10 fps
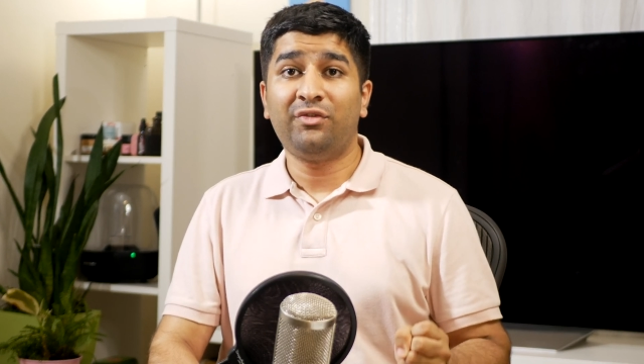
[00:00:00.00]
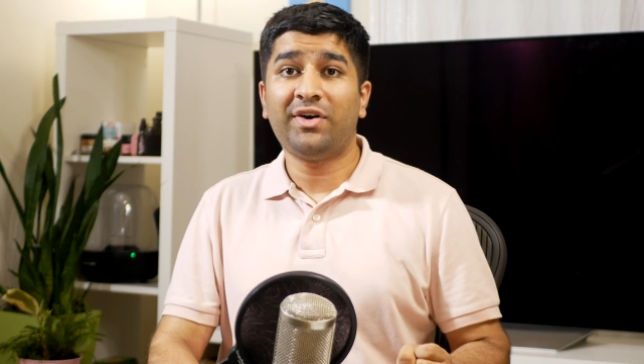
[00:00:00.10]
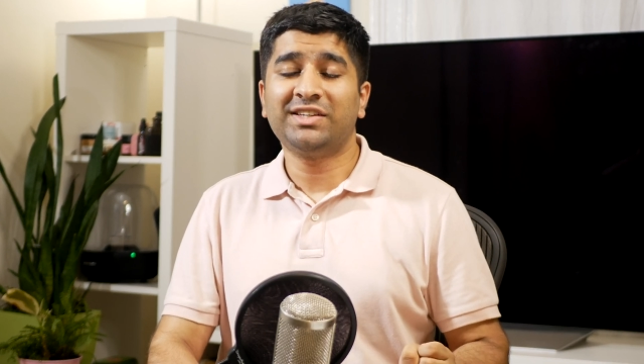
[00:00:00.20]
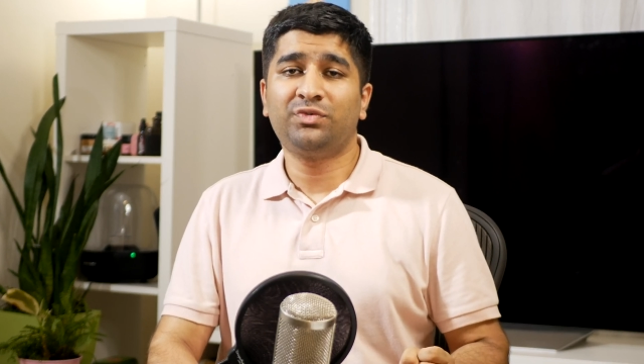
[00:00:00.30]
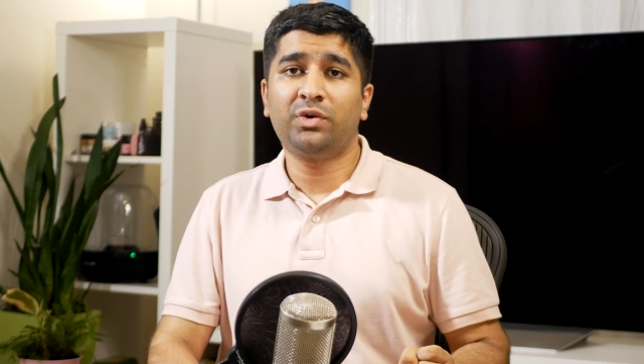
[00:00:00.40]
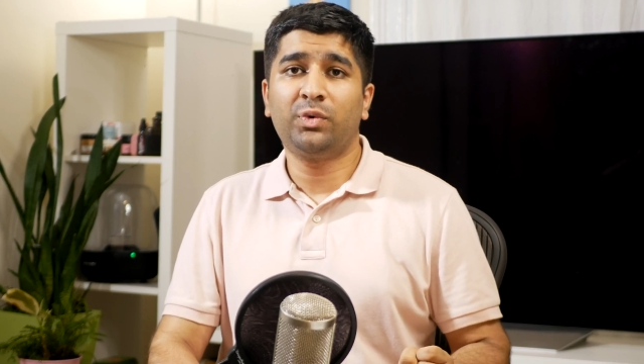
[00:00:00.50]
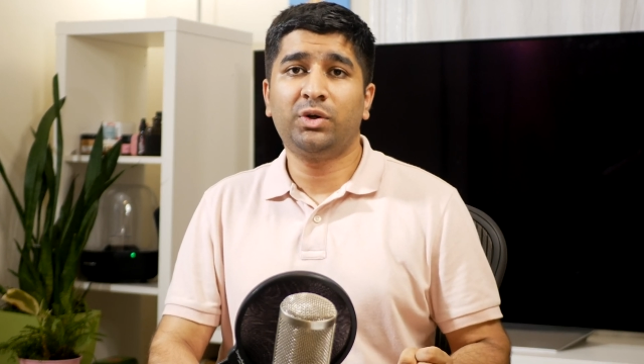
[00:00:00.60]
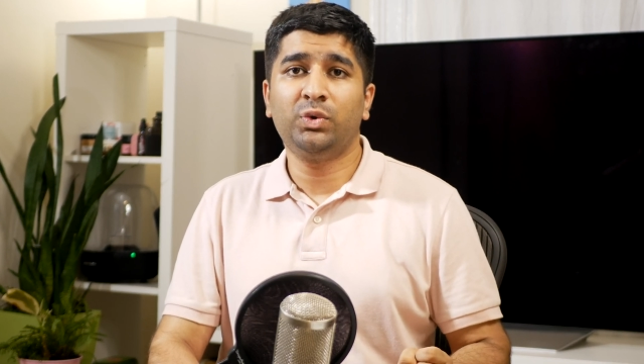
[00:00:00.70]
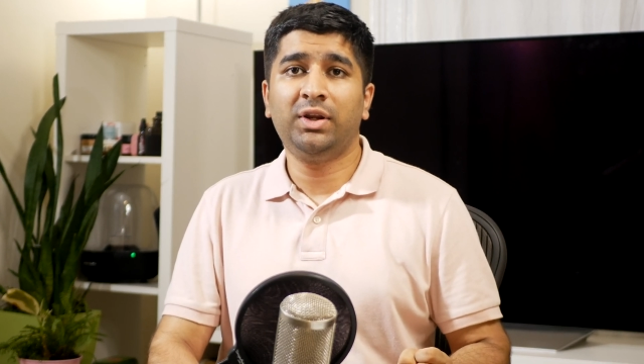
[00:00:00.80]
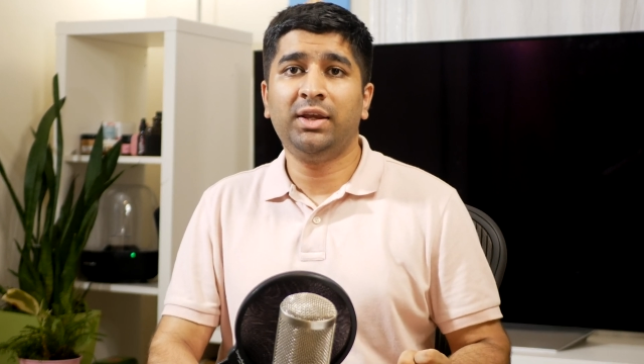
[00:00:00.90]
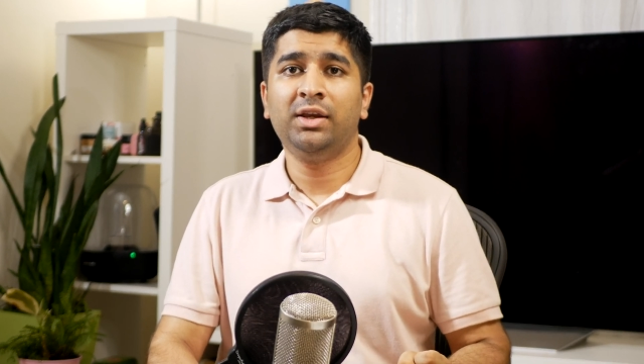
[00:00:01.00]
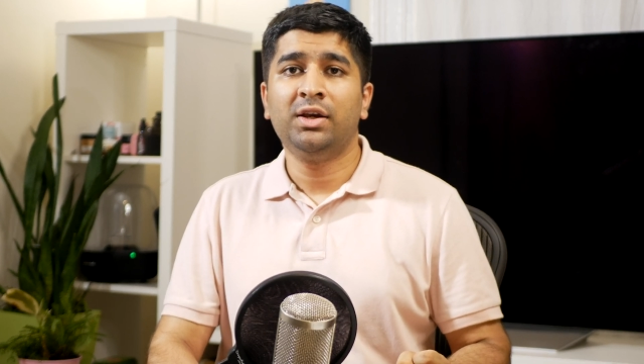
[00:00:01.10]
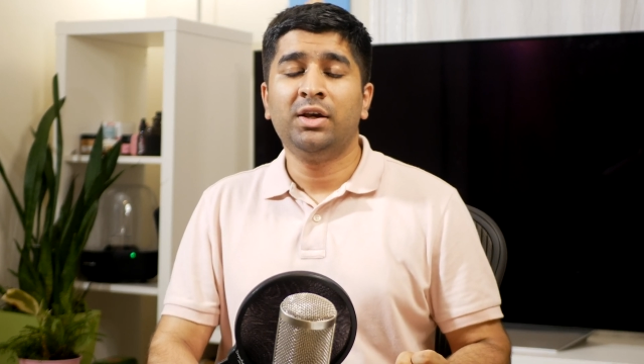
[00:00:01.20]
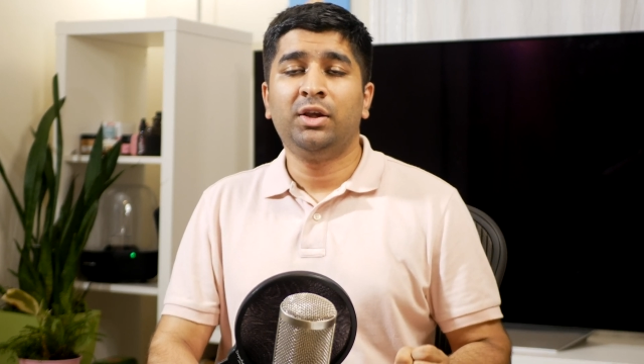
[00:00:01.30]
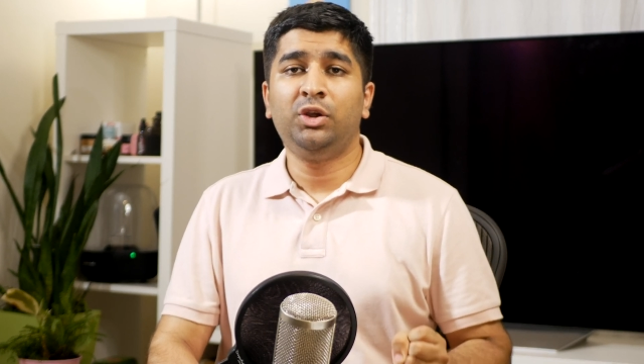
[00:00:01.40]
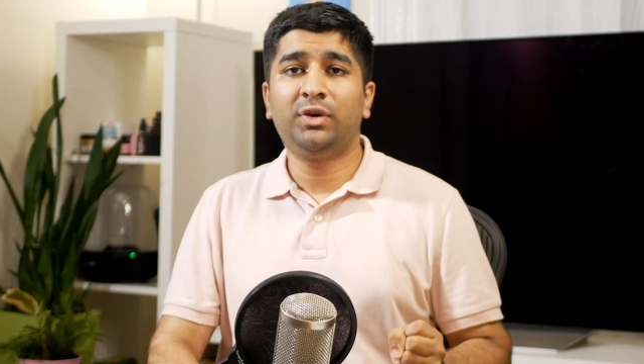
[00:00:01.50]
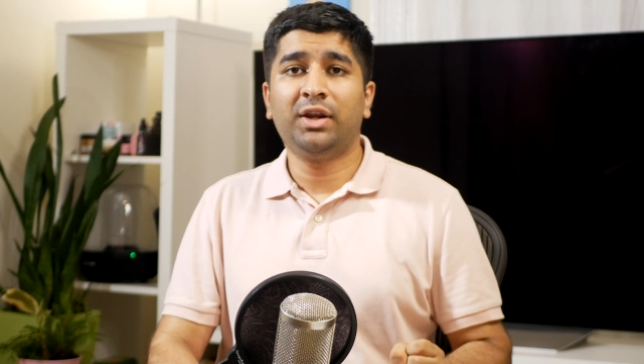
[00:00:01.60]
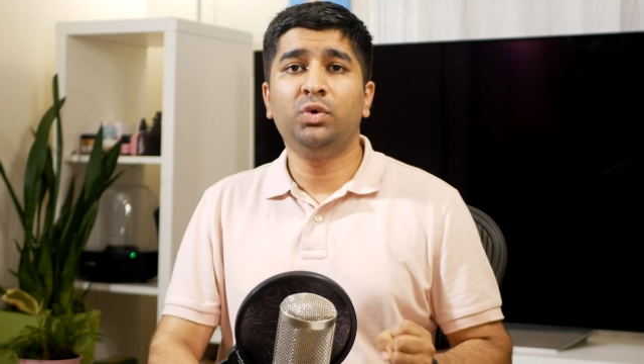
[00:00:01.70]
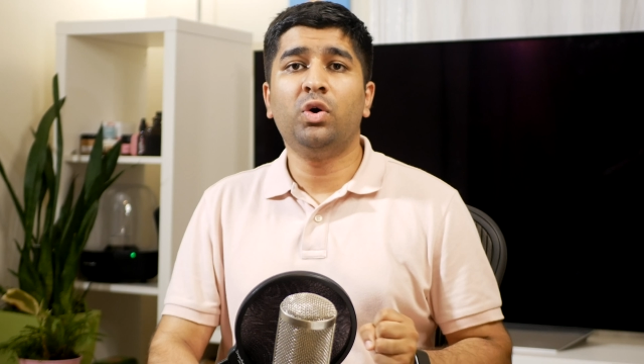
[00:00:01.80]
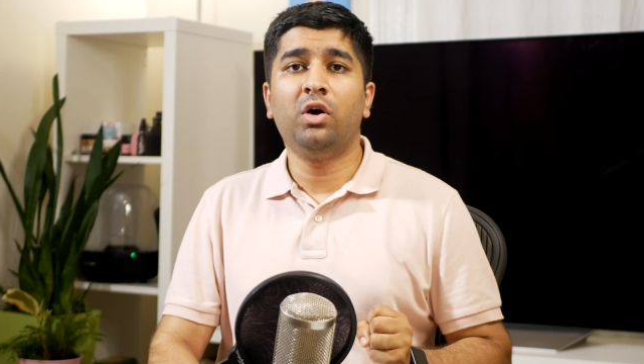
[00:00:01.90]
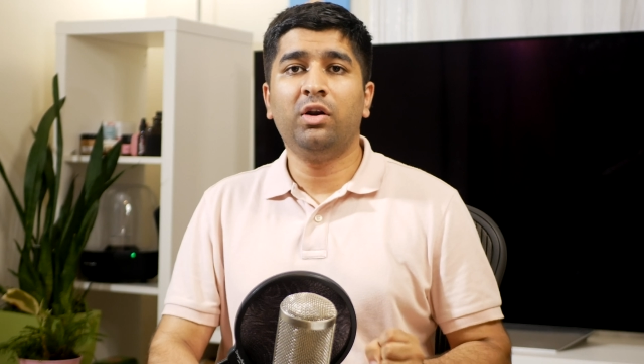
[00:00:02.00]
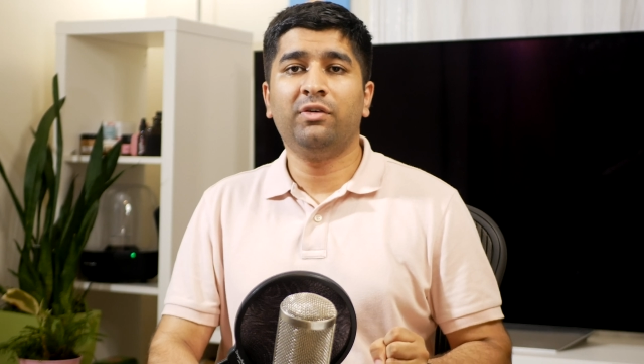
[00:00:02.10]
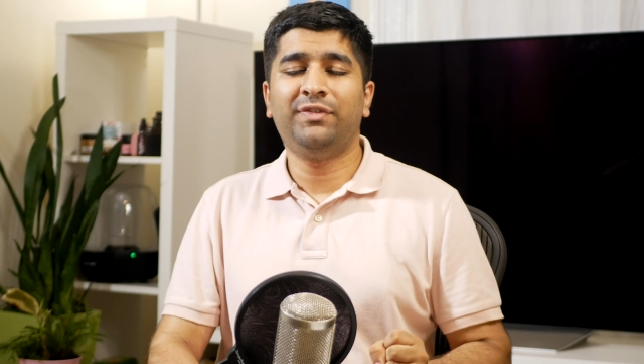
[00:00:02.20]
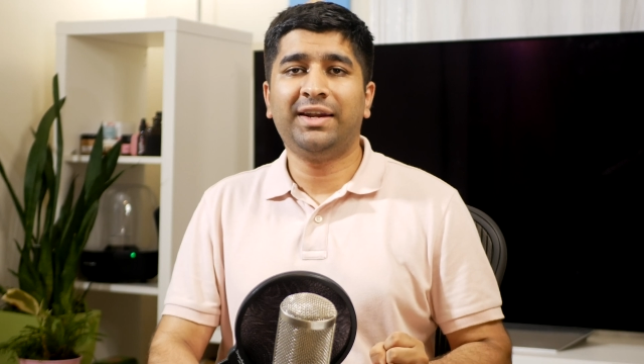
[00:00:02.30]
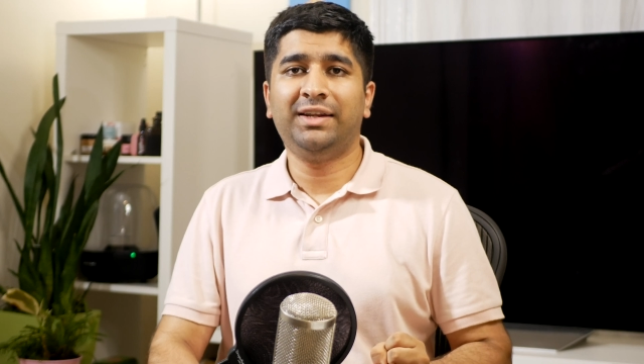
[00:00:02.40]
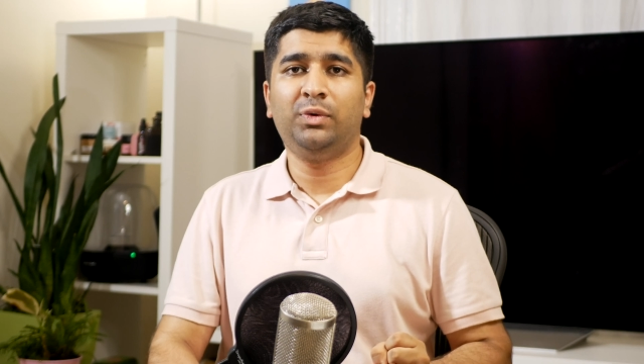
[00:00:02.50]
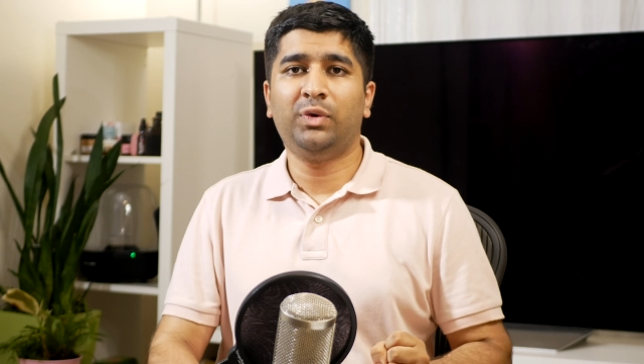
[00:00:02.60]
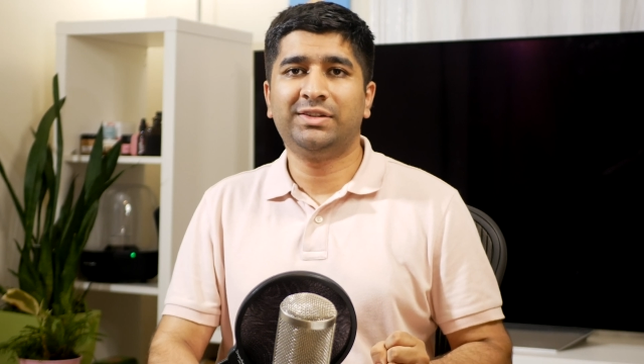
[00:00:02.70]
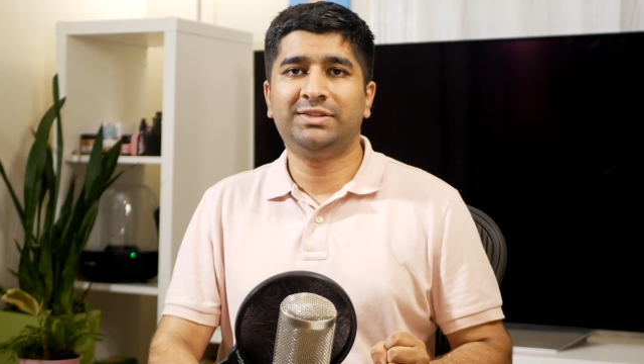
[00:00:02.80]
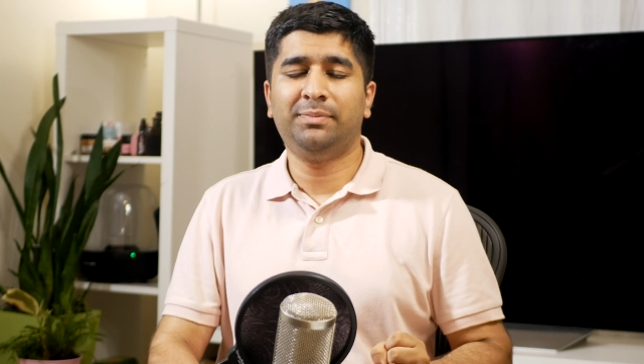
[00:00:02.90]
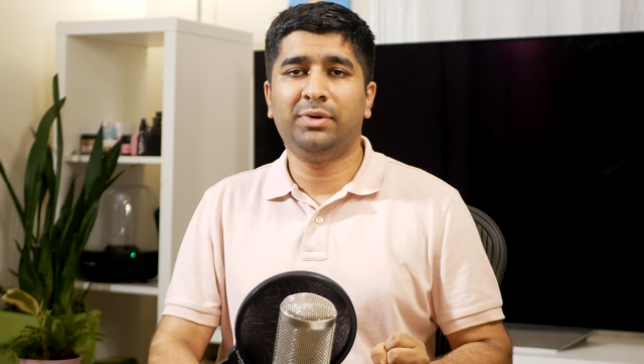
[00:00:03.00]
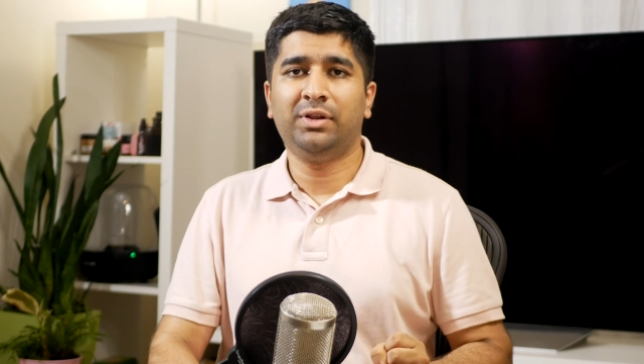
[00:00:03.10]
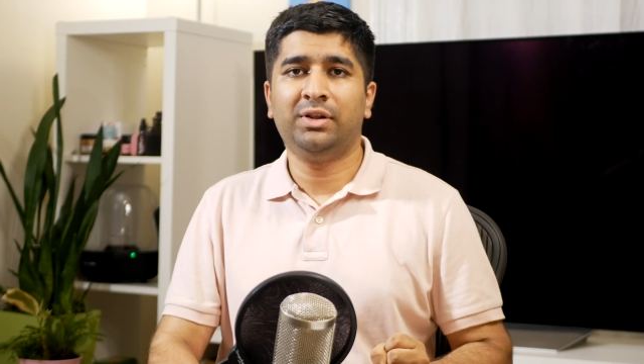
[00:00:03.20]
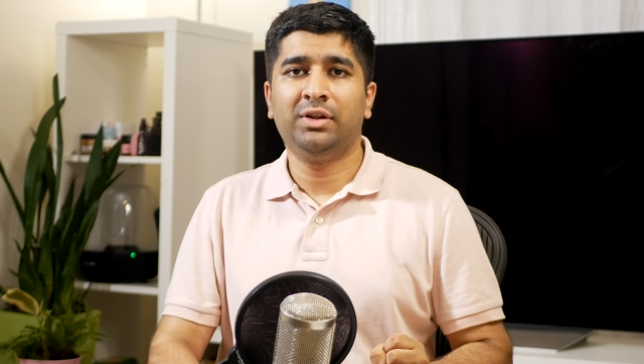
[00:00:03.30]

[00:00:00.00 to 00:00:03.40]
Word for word: Fast forward today, you can do all of that in Wealthsimple.